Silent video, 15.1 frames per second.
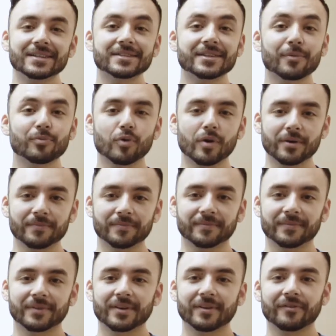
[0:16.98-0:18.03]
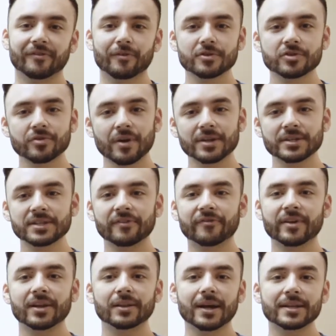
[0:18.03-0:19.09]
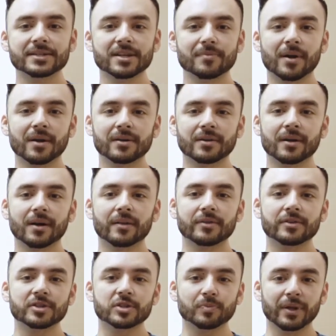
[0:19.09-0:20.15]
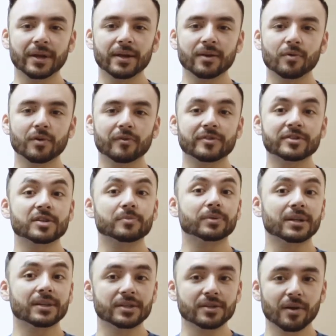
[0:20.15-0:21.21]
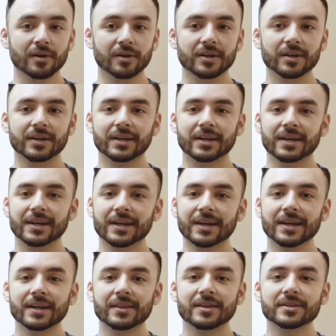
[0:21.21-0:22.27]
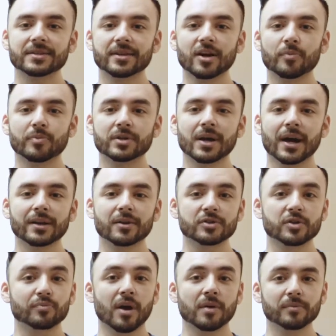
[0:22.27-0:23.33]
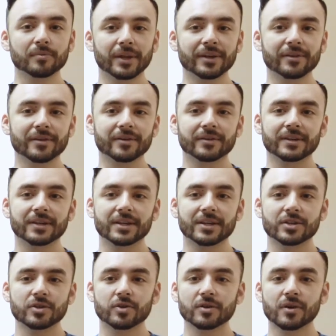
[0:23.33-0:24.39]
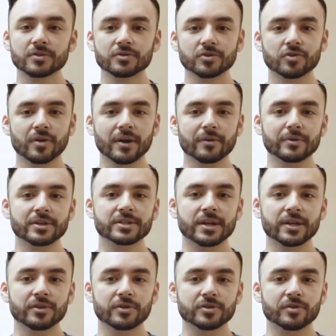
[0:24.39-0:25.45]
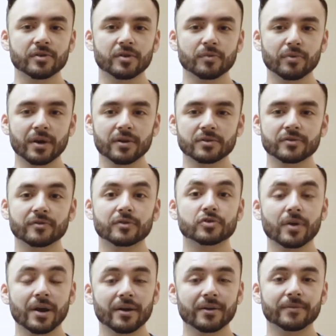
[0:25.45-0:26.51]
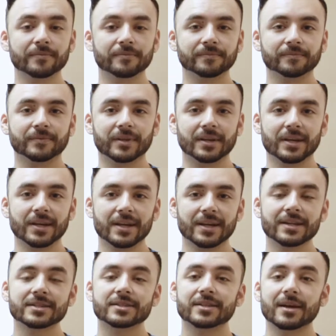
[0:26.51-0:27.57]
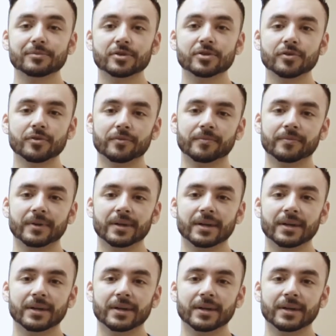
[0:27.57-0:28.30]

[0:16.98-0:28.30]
Step 1. First, try to see if any lights come on the display or if it's completely dark. This could help you diagnose the problem later. You can also try resetting your circuit breakers for the dryer. Step 2.